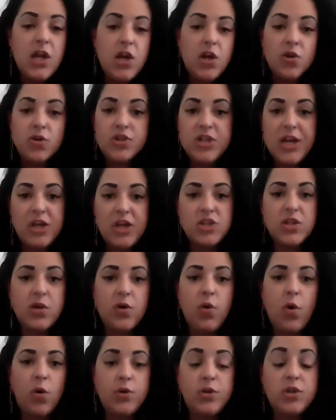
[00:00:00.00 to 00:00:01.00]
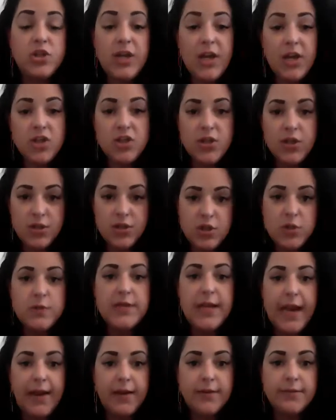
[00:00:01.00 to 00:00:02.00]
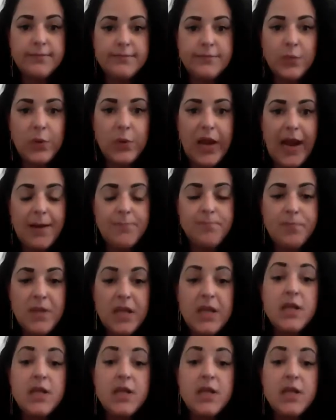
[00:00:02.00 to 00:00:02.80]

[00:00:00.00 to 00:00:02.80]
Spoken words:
You don't change the goal, you change the due date. Okay.